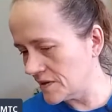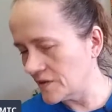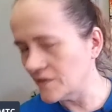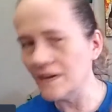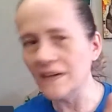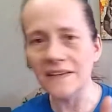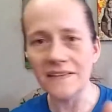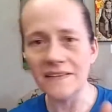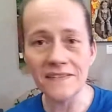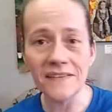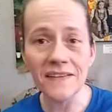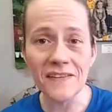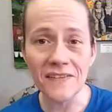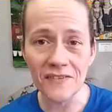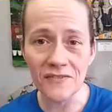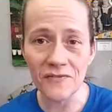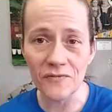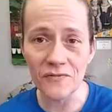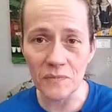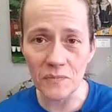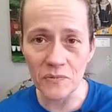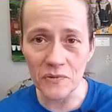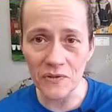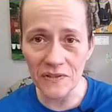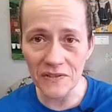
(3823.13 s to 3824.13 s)
All right, it's a
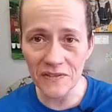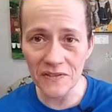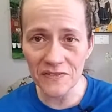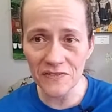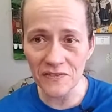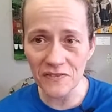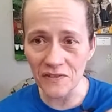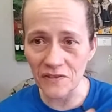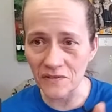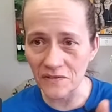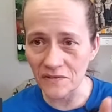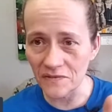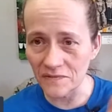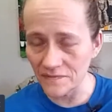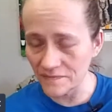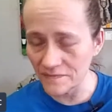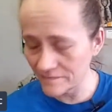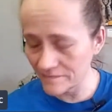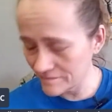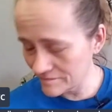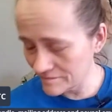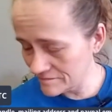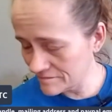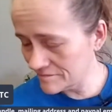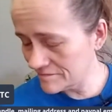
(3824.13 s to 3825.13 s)
history book, so
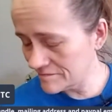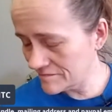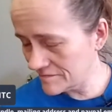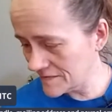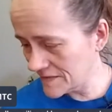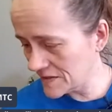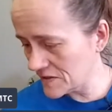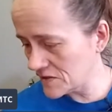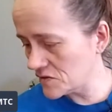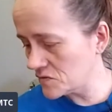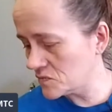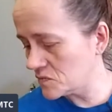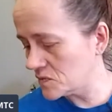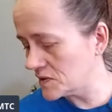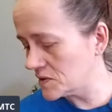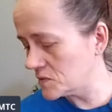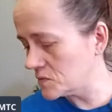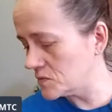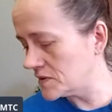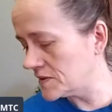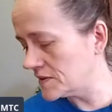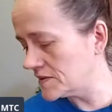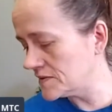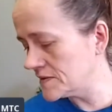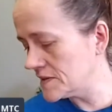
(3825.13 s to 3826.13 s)
this is what it
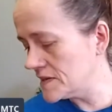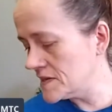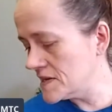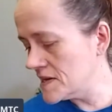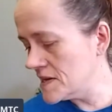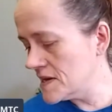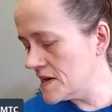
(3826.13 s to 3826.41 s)
was.